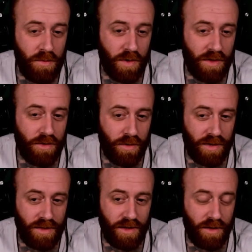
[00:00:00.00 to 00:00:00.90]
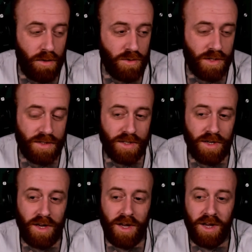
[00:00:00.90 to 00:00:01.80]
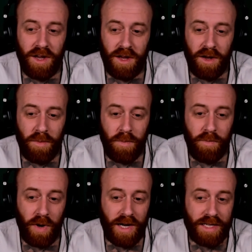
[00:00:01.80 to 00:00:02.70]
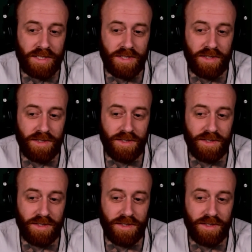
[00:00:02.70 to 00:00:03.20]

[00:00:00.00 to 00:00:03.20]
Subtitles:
one of the early theologians, but